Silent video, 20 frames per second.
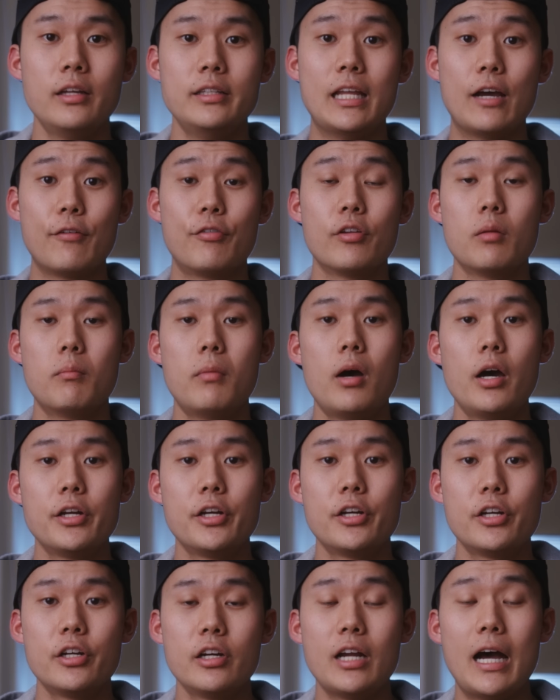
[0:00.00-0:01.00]
Now for the
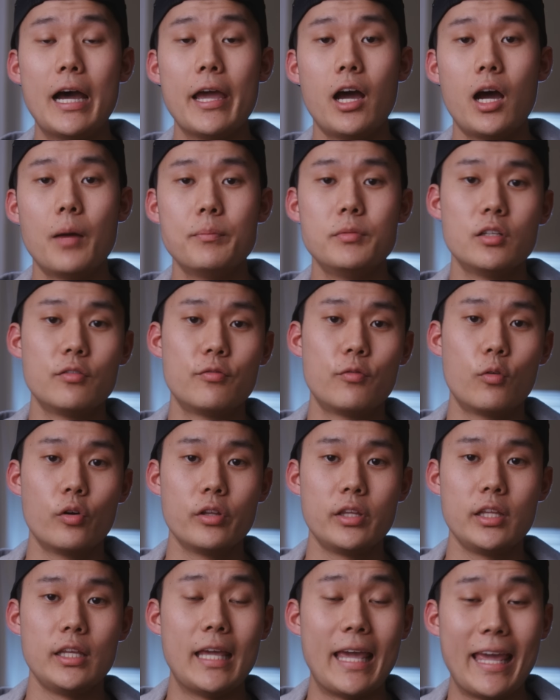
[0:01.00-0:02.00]
monitor, I opted for
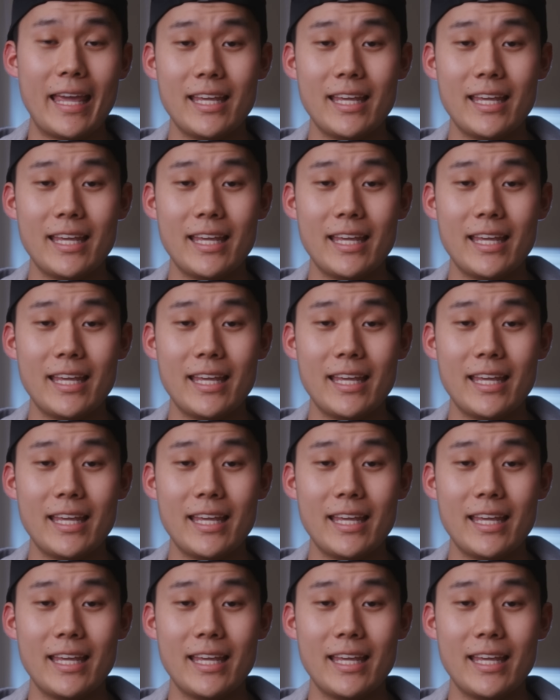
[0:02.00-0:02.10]
the